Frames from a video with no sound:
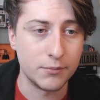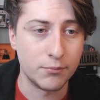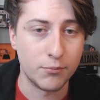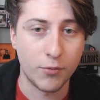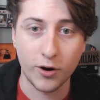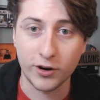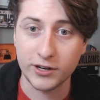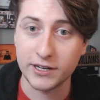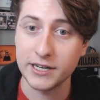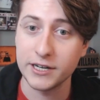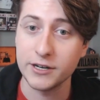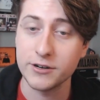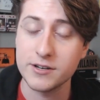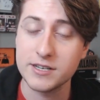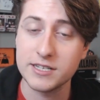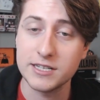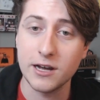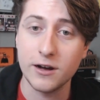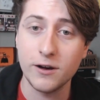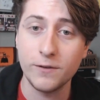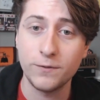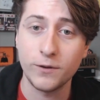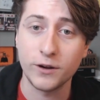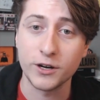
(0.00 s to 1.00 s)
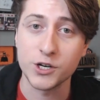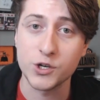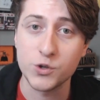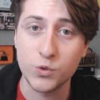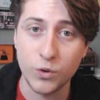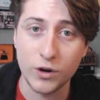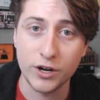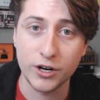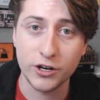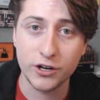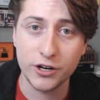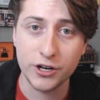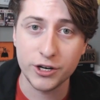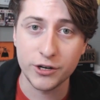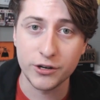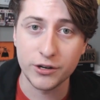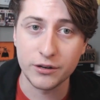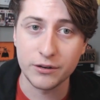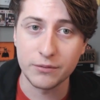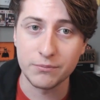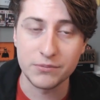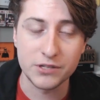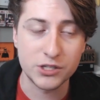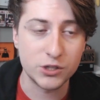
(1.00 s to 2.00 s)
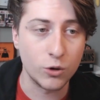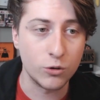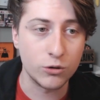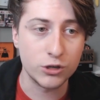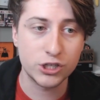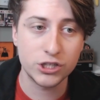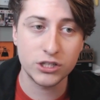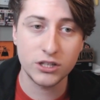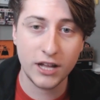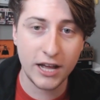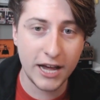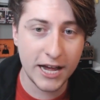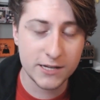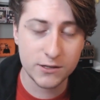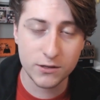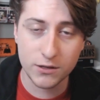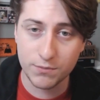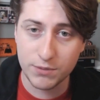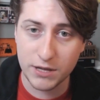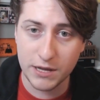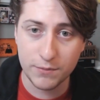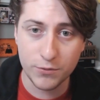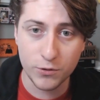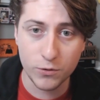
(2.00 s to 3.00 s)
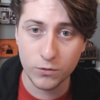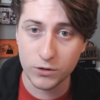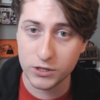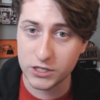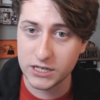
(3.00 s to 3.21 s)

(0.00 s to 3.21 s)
market yourself on Twitter. You socialize with people,